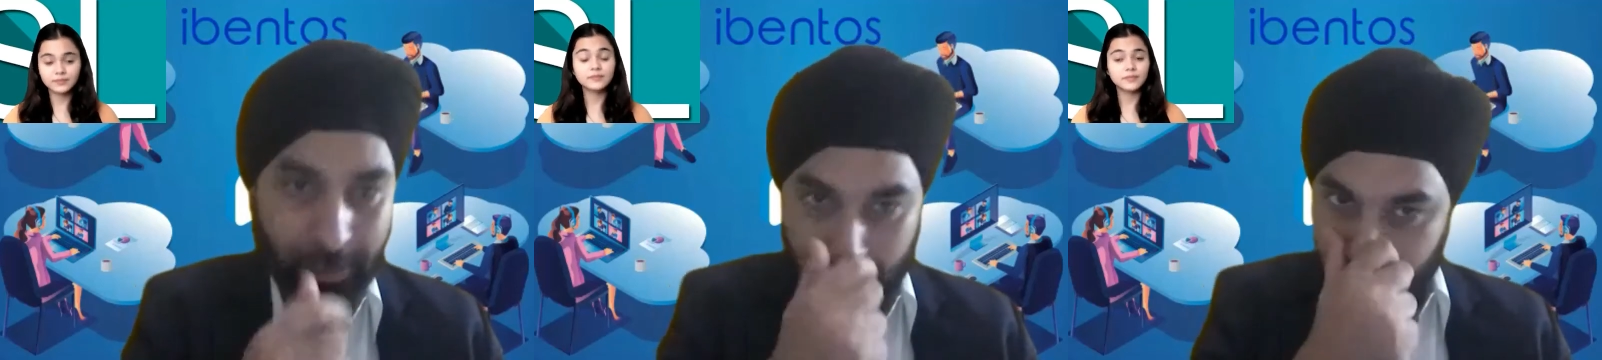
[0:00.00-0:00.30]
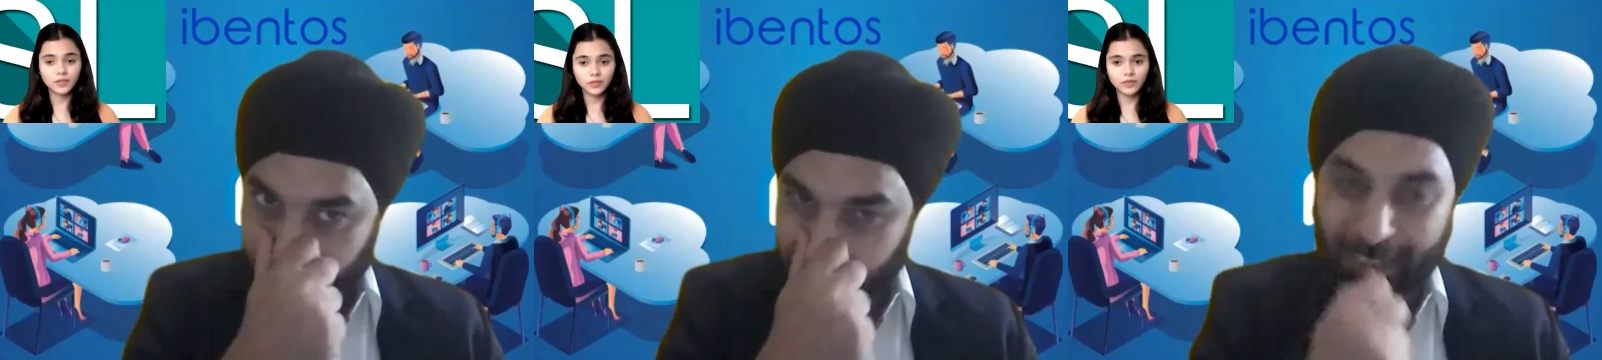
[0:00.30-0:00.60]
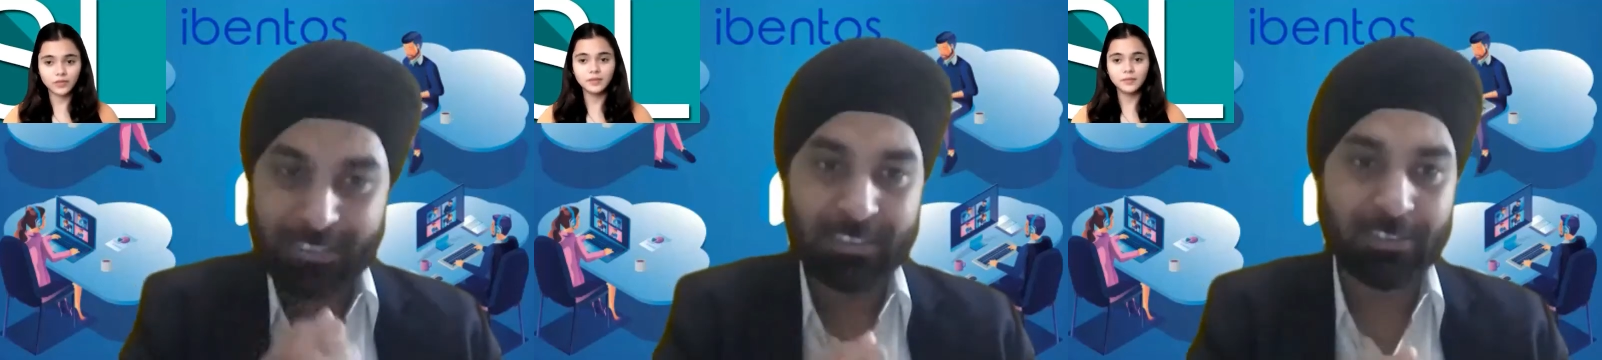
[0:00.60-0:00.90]
Speaker 1: which
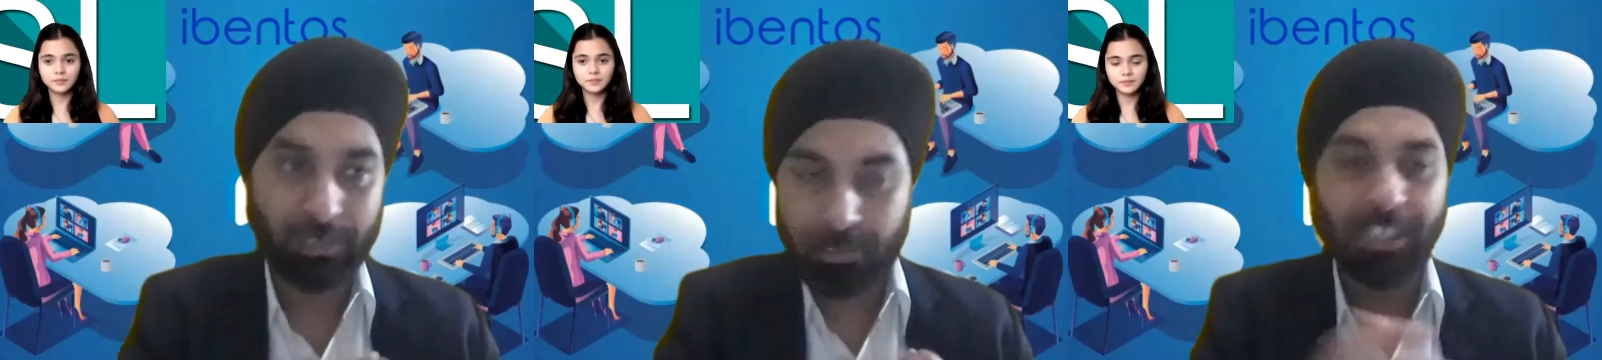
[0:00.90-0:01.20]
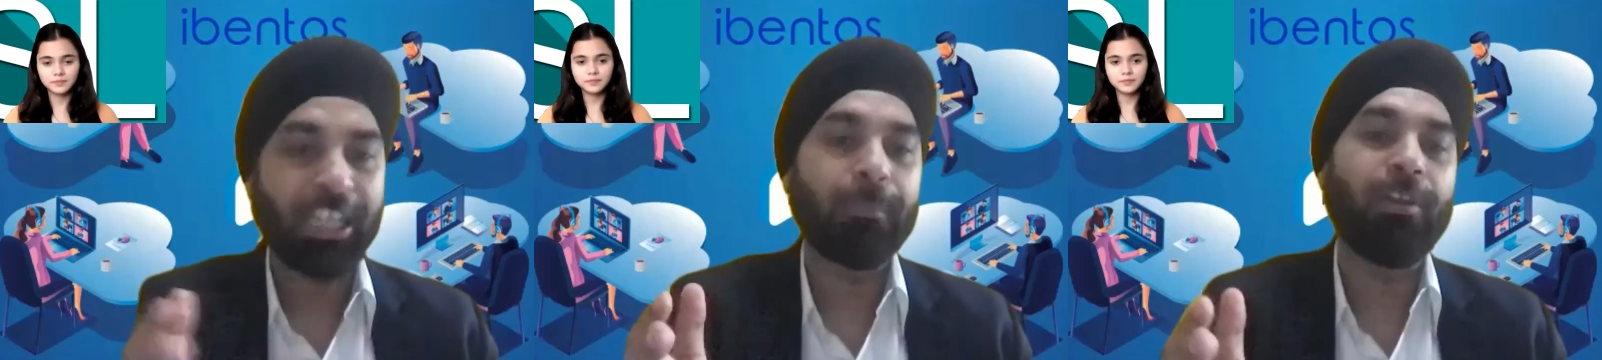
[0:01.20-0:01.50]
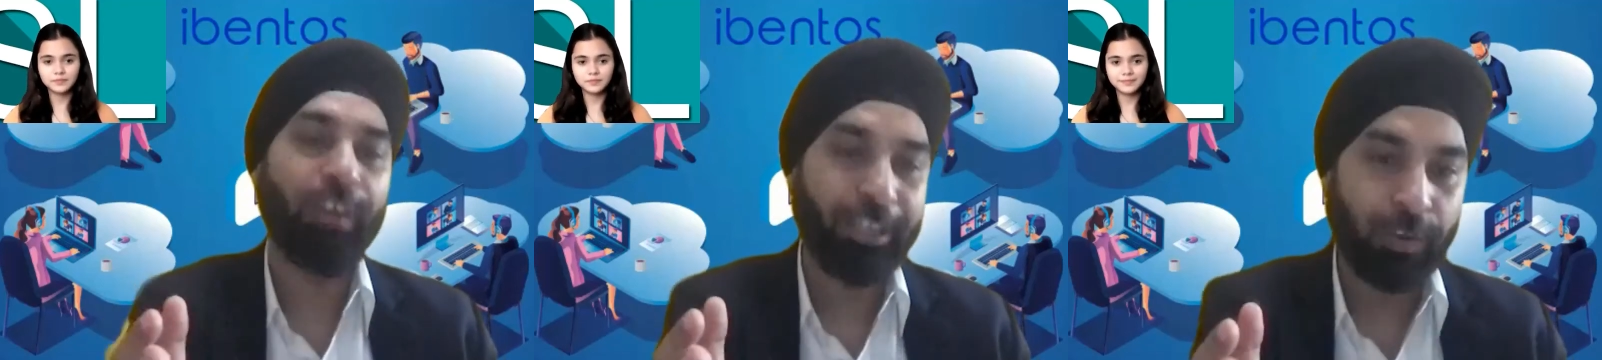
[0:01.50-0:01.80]
has turned the table very
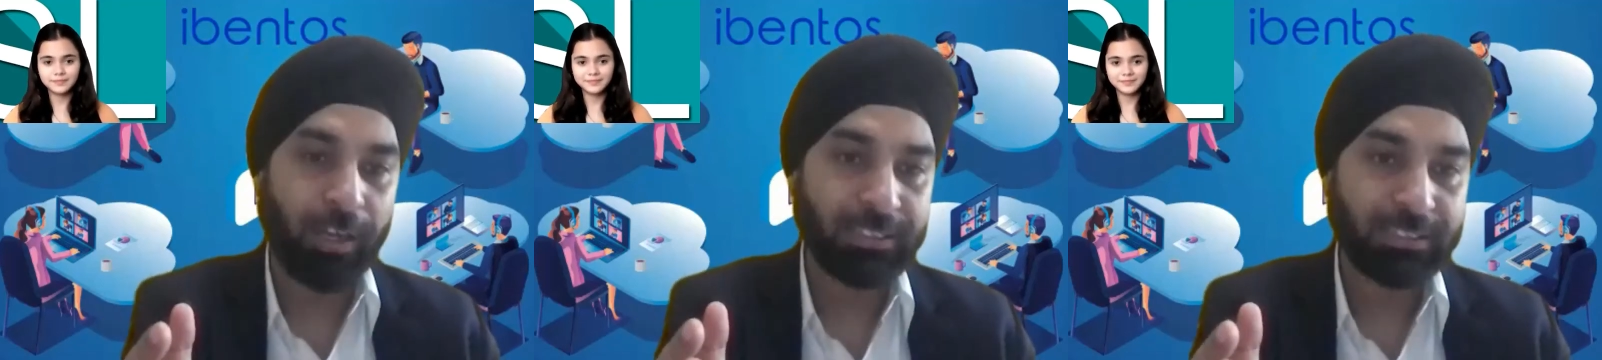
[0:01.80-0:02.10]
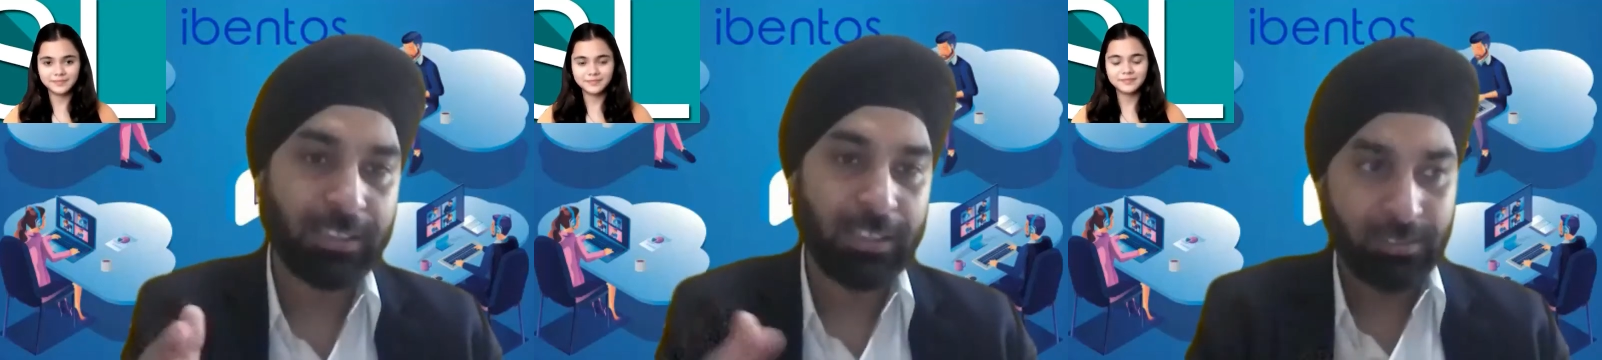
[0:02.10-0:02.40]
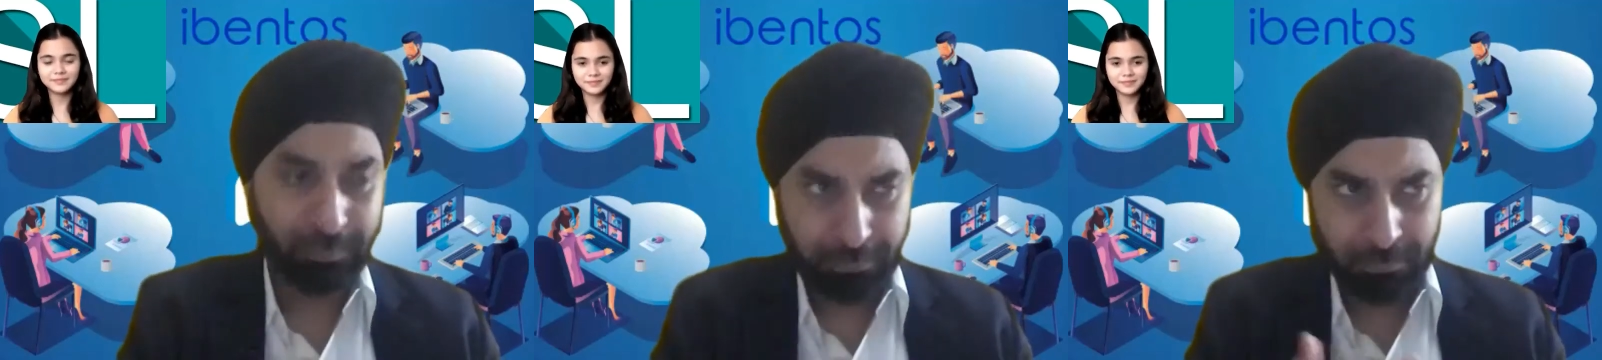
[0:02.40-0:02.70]
fast.
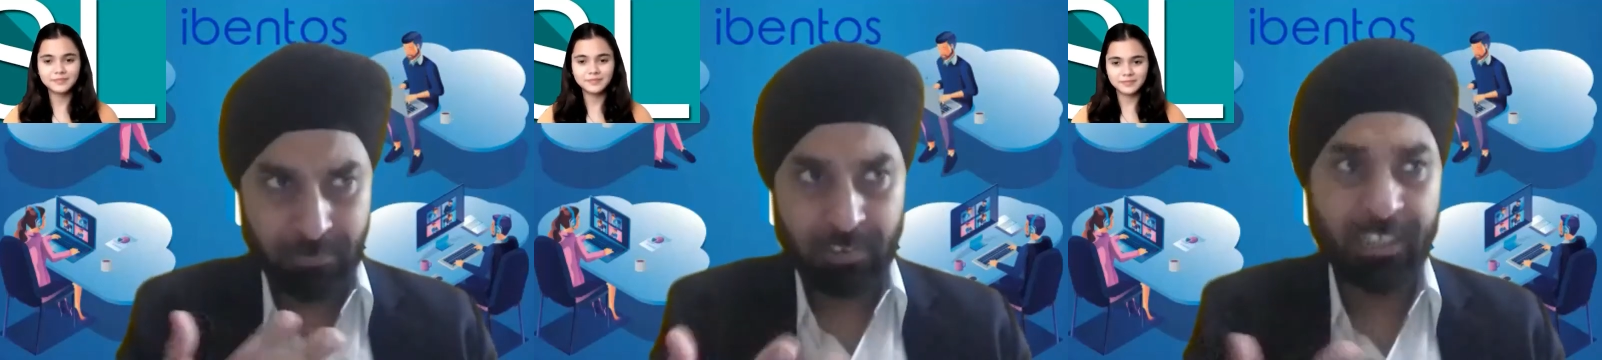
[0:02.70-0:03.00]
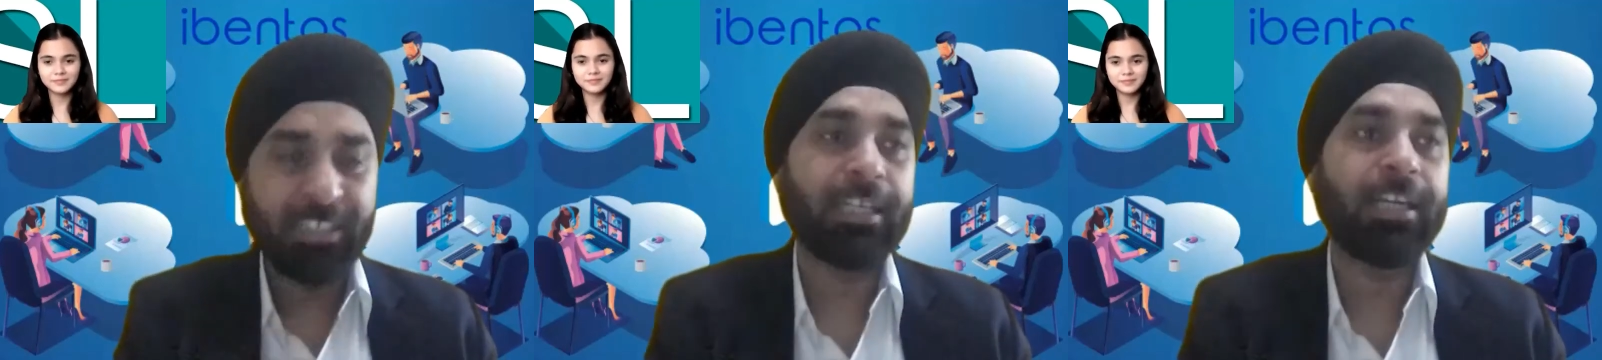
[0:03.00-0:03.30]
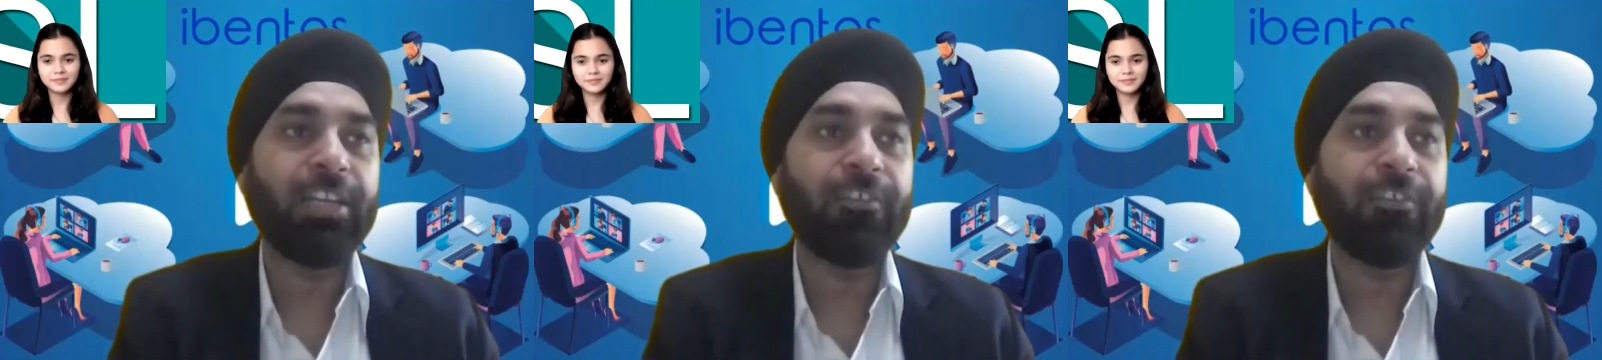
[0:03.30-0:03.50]
Recently, we have